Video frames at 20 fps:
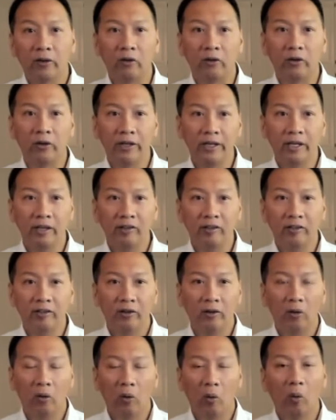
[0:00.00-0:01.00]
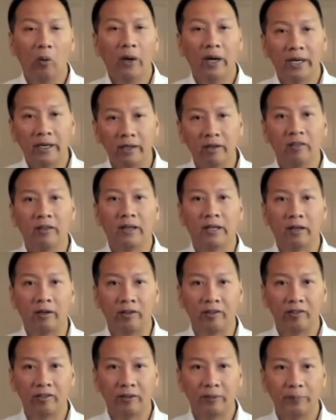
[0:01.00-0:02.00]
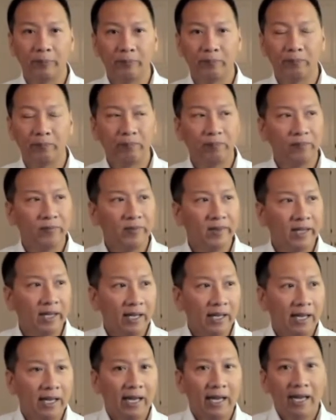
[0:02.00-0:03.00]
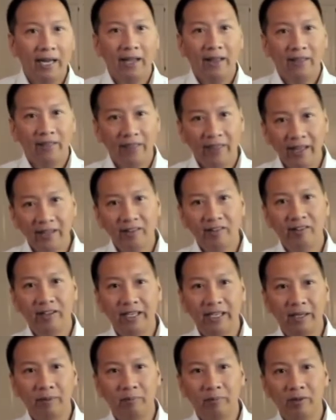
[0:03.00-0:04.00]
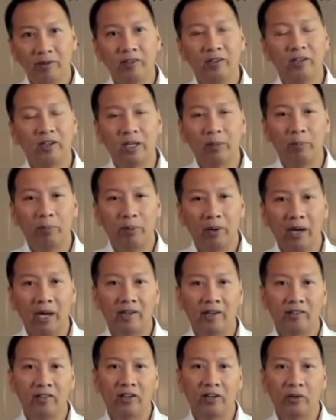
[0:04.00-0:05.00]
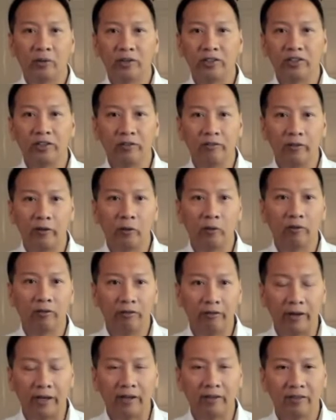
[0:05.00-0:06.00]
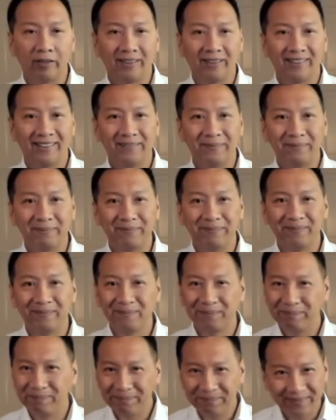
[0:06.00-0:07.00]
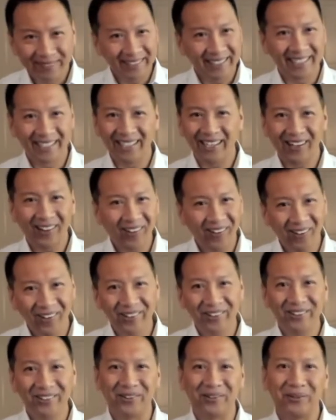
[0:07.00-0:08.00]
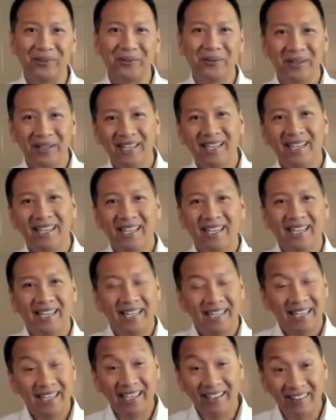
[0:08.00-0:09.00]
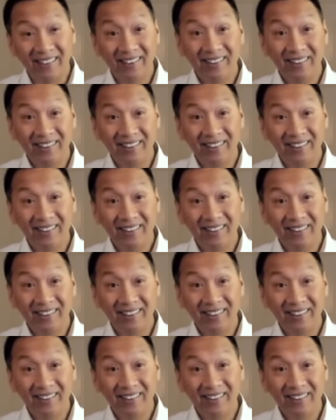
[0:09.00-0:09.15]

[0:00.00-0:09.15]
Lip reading: goodness, or anything else. That seems to comprise the Christian view of faith. It also, in this